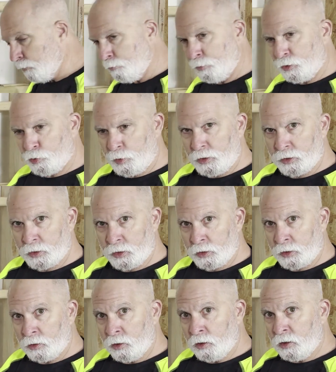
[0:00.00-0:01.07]
between
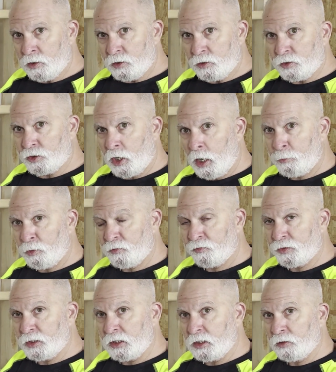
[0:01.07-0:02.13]
the top
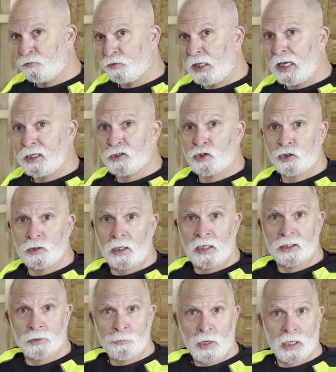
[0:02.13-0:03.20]
of the flange
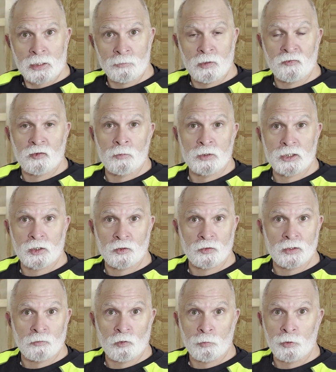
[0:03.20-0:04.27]
and the bottom of the material
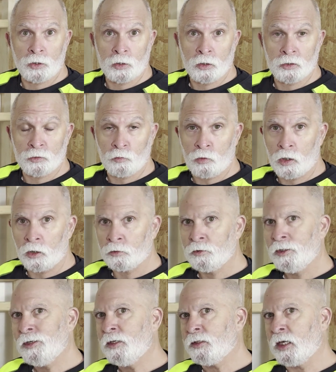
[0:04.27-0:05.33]
that we're putting on the wall.
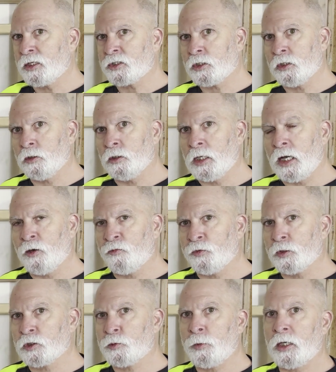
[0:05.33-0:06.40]
That's going to allow
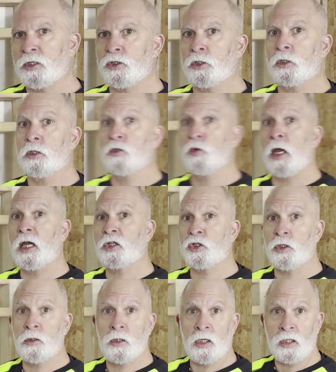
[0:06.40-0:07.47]
for expansion and
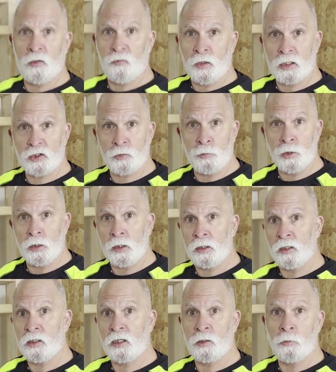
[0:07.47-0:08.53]
contraction, any flexibility
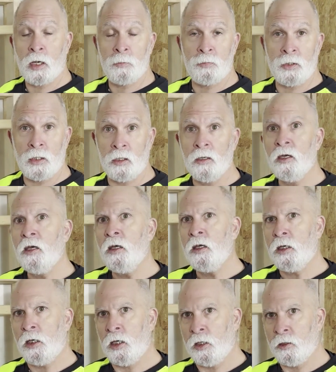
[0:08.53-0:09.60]
that there might be
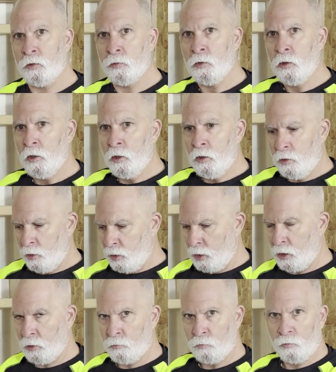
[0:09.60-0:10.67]
in
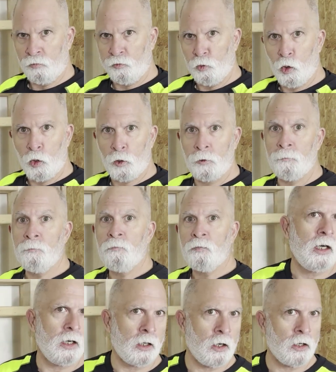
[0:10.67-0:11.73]
the floor,
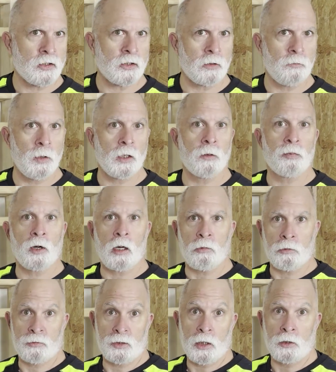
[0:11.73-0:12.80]
and causing bigger
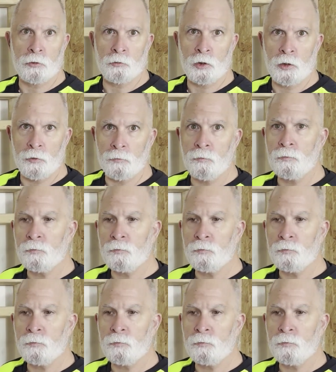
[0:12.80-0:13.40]
problems down the road.